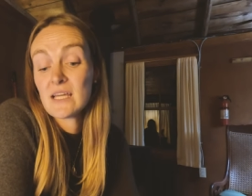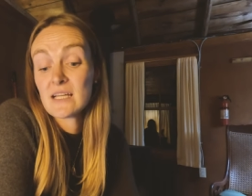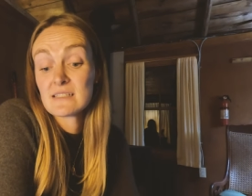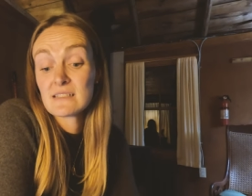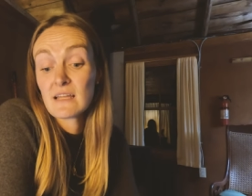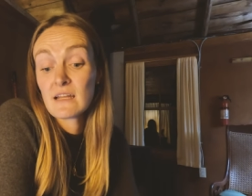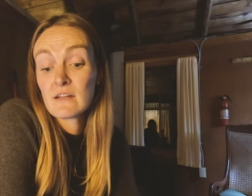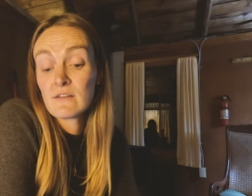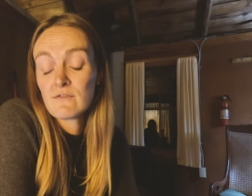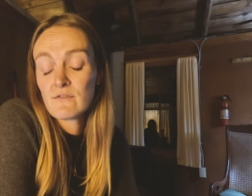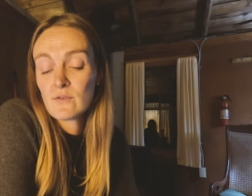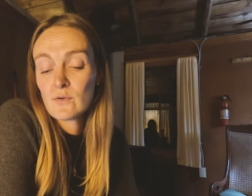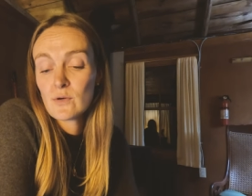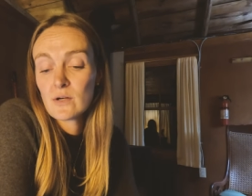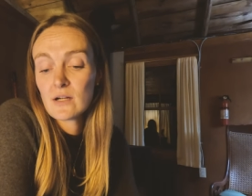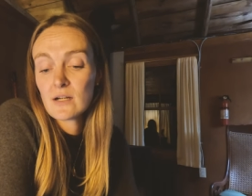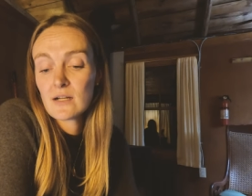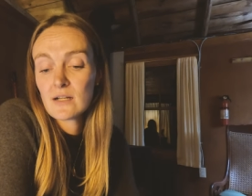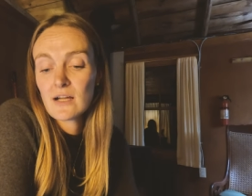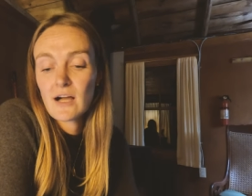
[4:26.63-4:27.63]
Excited
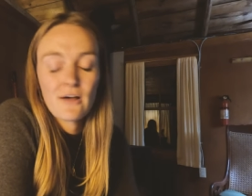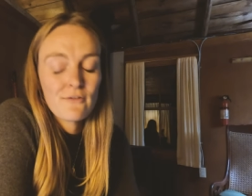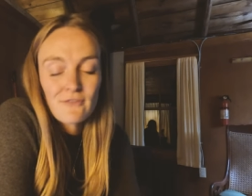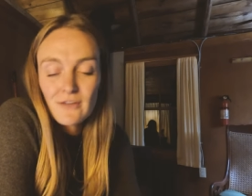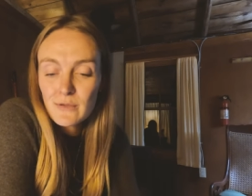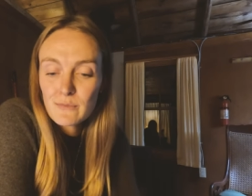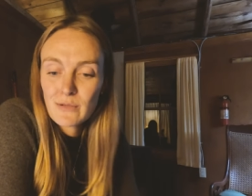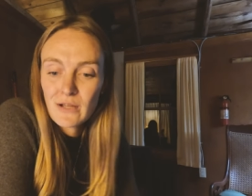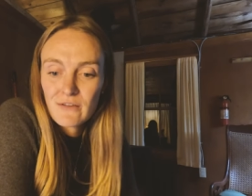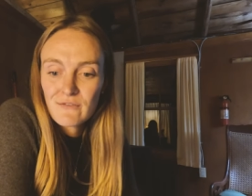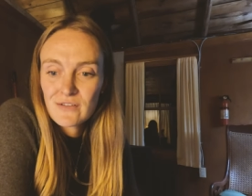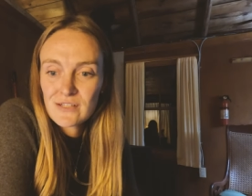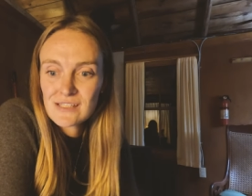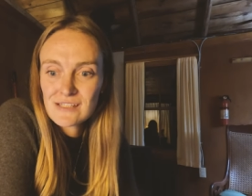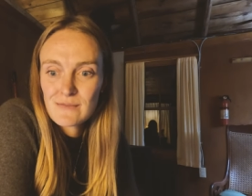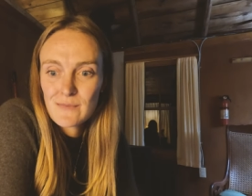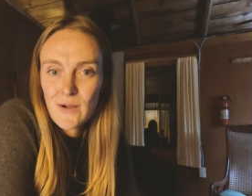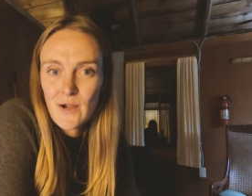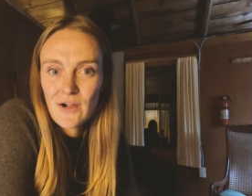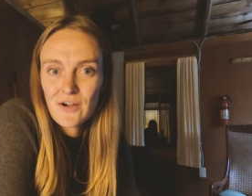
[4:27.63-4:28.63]
for coffee and
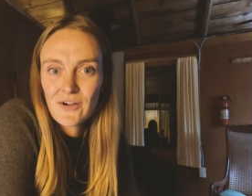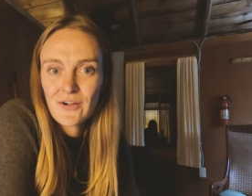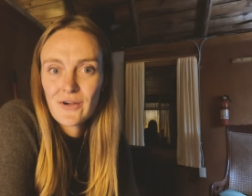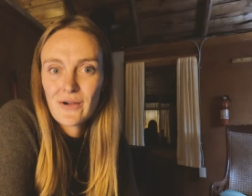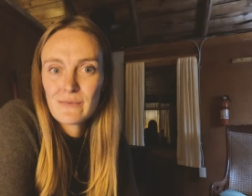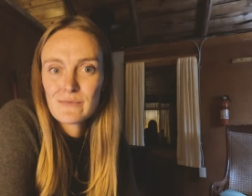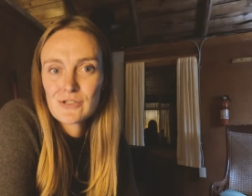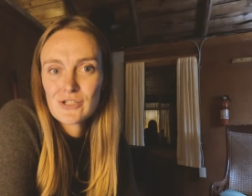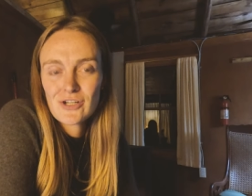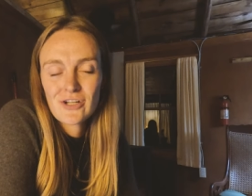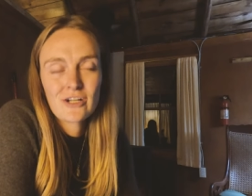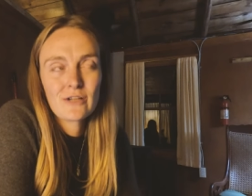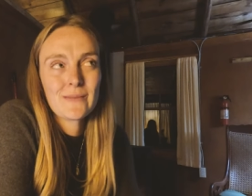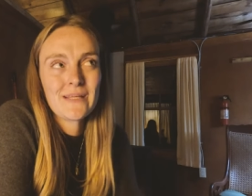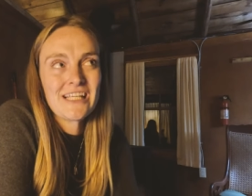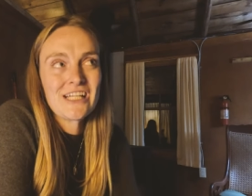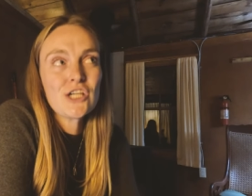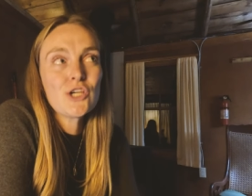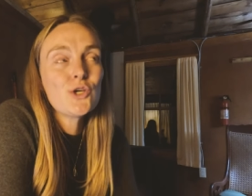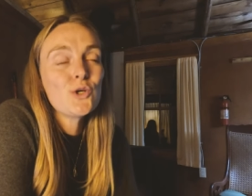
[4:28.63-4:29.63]
breakfast tomorrow. I'm sure it'll
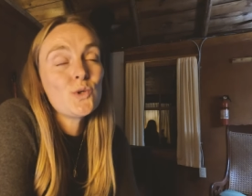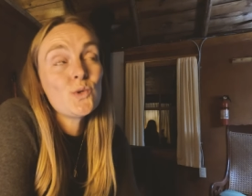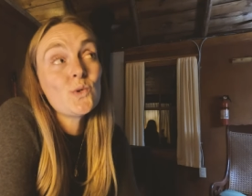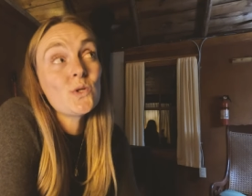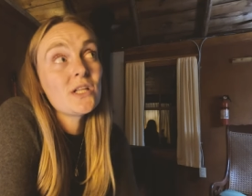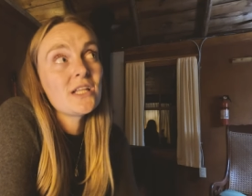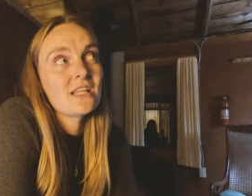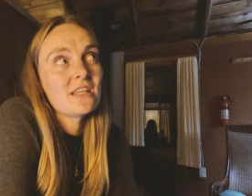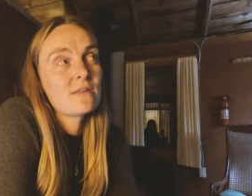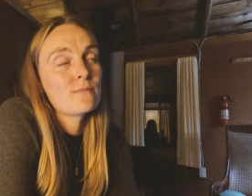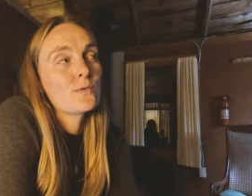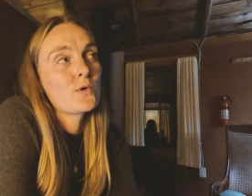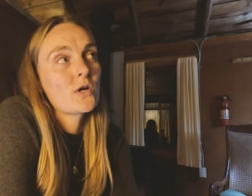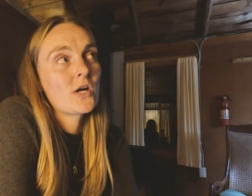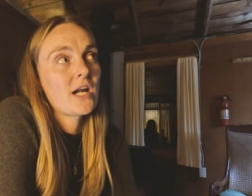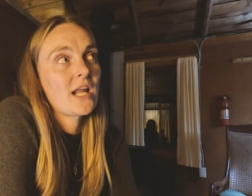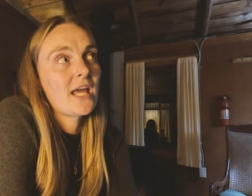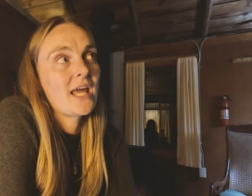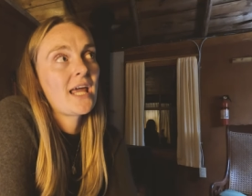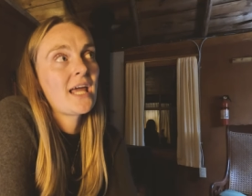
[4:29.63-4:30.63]
be cool in the
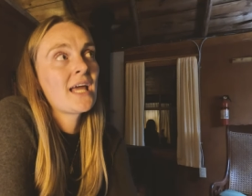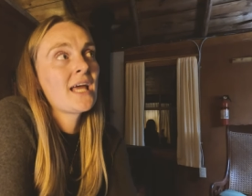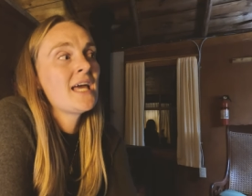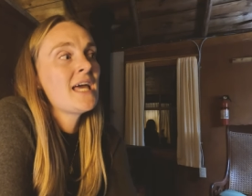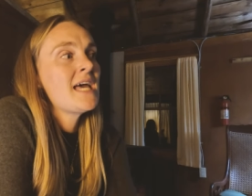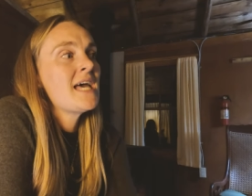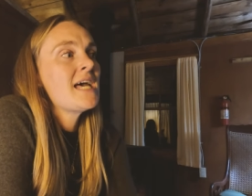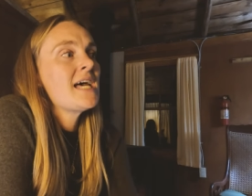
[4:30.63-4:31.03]
morning.